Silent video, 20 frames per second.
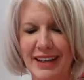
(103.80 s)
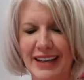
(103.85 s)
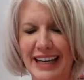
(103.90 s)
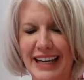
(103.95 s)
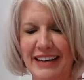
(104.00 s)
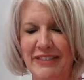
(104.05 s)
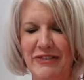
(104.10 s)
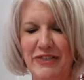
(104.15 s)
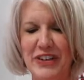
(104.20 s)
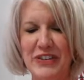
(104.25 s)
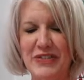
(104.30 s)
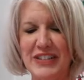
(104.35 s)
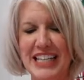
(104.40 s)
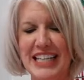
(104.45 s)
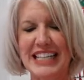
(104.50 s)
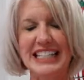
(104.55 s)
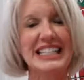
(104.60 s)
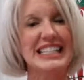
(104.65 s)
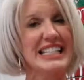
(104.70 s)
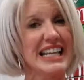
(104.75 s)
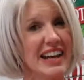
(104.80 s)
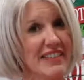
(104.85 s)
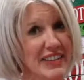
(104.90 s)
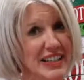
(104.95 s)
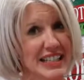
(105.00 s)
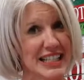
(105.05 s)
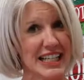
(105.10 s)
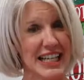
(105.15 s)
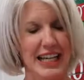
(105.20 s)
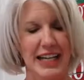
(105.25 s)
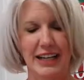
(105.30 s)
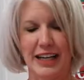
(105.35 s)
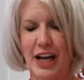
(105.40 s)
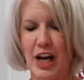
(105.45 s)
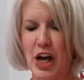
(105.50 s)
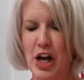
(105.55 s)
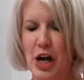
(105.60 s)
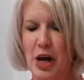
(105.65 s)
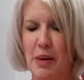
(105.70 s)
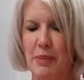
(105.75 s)
In 1517,
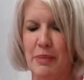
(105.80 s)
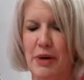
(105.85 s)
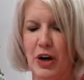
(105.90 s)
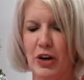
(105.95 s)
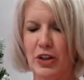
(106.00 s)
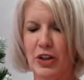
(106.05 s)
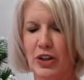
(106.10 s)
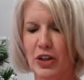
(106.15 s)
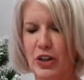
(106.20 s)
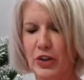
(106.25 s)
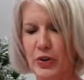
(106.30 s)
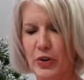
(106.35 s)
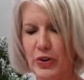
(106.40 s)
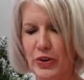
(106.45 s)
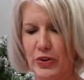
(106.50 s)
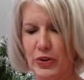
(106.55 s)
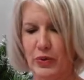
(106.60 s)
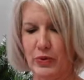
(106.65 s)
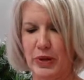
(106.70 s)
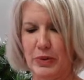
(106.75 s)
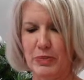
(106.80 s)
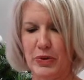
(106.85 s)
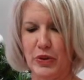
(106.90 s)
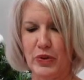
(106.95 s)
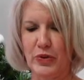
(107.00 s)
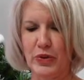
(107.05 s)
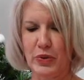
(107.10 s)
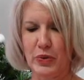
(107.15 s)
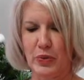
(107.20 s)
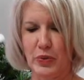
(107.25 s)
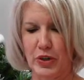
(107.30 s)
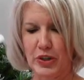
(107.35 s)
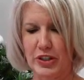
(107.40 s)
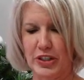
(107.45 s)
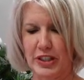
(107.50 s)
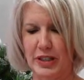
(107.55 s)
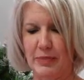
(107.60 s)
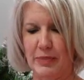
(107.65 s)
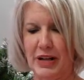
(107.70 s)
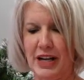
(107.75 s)
Martin Luther removed the
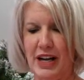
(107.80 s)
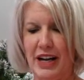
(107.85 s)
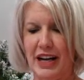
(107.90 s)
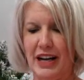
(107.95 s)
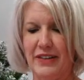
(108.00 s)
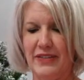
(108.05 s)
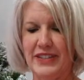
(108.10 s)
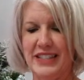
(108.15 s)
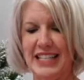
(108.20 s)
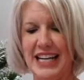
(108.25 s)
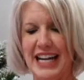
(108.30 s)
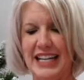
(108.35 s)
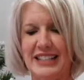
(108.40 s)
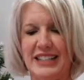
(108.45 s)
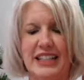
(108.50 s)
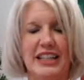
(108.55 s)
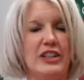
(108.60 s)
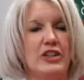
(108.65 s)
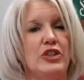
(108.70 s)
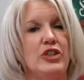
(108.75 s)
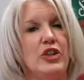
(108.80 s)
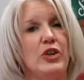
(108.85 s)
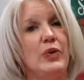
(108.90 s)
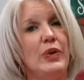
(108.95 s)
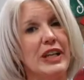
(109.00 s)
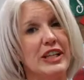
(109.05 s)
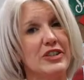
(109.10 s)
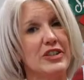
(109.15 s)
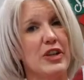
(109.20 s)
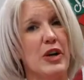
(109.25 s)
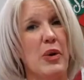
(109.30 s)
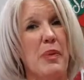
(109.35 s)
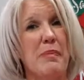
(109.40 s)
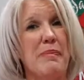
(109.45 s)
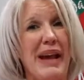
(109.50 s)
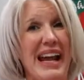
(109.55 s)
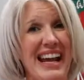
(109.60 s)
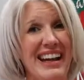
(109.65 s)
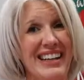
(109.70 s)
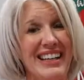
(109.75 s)
worship of saints and in doing so
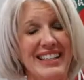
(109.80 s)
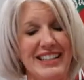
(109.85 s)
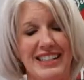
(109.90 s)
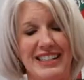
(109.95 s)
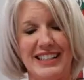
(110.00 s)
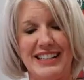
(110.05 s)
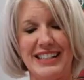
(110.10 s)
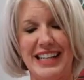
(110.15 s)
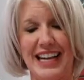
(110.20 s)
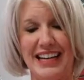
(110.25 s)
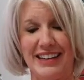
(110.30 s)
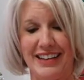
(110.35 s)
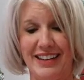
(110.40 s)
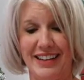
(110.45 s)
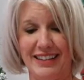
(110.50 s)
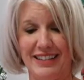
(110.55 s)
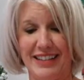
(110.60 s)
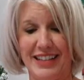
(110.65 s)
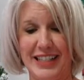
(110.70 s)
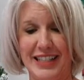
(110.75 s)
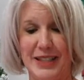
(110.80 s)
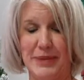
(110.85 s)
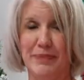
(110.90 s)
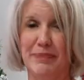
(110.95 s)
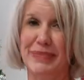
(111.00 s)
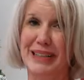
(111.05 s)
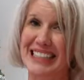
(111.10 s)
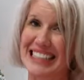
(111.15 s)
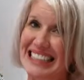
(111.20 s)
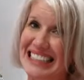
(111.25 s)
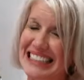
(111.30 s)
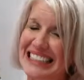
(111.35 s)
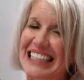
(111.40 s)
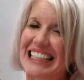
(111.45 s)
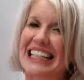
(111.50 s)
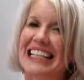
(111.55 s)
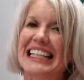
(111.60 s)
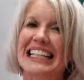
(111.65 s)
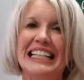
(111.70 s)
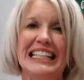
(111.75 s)
banished St. Nicholas, but
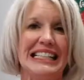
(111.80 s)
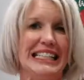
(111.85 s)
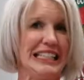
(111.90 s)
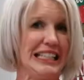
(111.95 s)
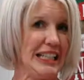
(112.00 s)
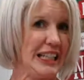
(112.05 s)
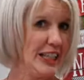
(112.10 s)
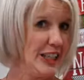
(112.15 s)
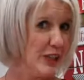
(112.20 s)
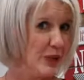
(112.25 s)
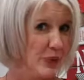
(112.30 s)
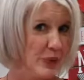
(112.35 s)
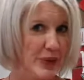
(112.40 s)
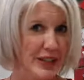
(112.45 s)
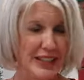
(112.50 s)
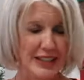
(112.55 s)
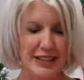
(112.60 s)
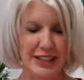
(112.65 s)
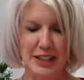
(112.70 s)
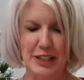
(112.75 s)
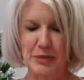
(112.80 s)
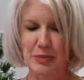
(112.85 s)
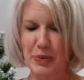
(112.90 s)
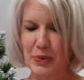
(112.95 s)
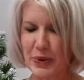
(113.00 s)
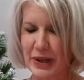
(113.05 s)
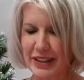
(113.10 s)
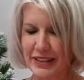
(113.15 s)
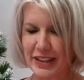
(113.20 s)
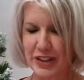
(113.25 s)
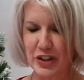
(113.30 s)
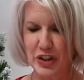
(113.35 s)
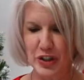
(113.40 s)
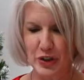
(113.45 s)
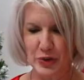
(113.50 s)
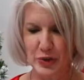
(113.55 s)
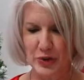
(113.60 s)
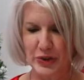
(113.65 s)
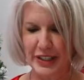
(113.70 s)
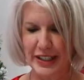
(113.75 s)
didn't want to disappoint the
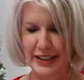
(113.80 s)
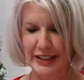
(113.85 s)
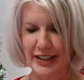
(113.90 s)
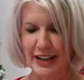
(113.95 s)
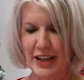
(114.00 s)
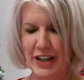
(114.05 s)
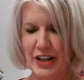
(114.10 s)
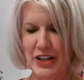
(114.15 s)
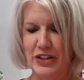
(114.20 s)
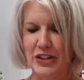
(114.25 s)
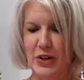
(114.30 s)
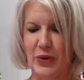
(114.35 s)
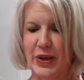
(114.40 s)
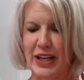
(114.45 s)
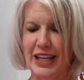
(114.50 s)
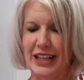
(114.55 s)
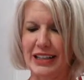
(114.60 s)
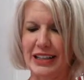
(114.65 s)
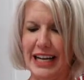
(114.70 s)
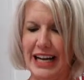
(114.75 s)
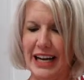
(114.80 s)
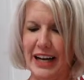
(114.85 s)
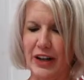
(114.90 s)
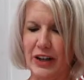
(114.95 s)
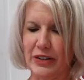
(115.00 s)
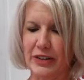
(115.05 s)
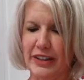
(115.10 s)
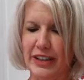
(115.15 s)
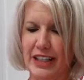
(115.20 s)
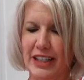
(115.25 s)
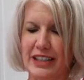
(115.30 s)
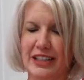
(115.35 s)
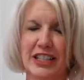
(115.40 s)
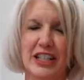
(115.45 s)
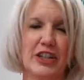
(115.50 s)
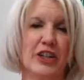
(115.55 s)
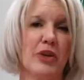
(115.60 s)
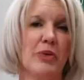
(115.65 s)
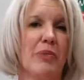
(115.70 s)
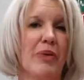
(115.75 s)
children, so he allowed the
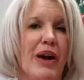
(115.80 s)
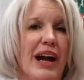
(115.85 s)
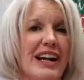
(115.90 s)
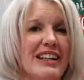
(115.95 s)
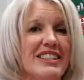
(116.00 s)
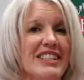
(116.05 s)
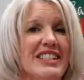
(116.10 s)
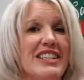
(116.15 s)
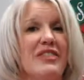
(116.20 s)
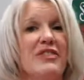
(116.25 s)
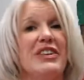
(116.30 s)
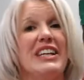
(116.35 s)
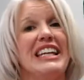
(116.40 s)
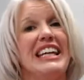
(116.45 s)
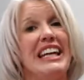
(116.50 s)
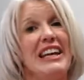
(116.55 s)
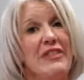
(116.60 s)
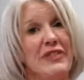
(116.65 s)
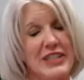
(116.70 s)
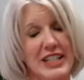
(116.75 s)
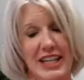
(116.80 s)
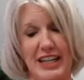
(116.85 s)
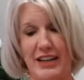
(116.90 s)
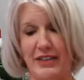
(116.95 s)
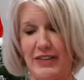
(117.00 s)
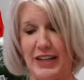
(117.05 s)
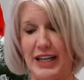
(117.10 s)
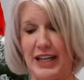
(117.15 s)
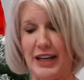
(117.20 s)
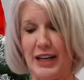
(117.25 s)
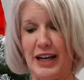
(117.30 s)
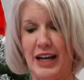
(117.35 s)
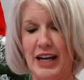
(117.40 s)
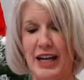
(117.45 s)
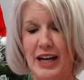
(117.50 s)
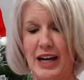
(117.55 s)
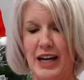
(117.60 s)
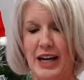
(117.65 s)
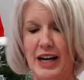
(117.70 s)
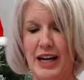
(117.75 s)
continued practice of gift giving
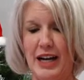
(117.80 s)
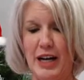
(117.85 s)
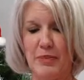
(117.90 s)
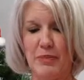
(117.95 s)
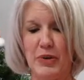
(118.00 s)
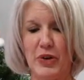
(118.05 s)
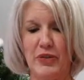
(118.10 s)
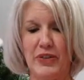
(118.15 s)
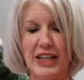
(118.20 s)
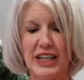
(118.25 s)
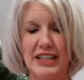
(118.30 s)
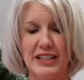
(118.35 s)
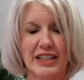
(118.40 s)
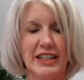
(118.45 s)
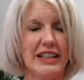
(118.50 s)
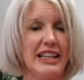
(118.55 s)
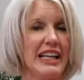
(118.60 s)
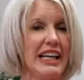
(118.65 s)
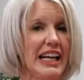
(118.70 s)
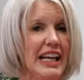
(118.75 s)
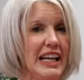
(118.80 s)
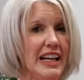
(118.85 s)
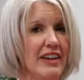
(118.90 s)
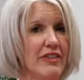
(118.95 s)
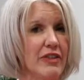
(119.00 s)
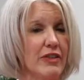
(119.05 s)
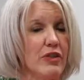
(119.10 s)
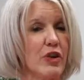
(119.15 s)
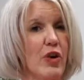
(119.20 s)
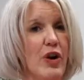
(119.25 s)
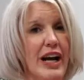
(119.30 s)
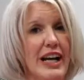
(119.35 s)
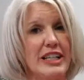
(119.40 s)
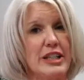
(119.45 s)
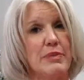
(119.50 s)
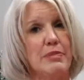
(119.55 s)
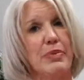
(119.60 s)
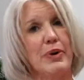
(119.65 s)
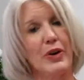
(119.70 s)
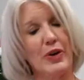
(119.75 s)
um, moving it to the eve of
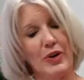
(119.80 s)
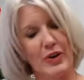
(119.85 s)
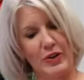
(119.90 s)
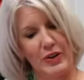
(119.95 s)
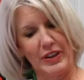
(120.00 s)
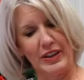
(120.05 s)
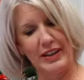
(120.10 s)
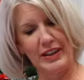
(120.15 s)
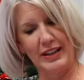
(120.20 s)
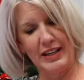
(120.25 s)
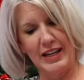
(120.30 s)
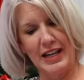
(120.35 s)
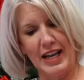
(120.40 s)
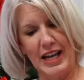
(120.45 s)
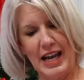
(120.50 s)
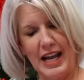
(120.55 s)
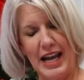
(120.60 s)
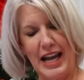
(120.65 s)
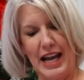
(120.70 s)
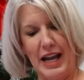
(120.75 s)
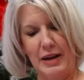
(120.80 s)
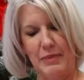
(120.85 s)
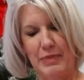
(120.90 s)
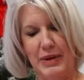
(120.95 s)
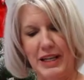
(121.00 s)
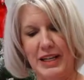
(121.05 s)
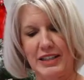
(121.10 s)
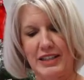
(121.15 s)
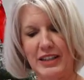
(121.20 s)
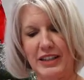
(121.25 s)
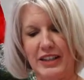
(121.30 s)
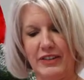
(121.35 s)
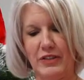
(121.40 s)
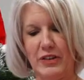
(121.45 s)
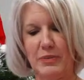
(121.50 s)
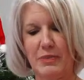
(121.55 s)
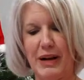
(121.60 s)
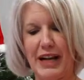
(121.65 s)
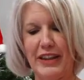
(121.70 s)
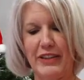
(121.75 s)
Christ's birth and being
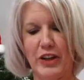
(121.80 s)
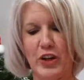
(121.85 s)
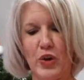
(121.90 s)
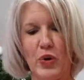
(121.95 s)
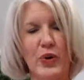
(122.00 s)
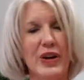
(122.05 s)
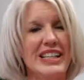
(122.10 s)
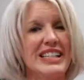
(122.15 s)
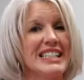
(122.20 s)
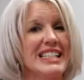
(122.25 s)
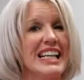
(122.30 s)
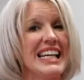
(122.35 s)
delivered by the Christ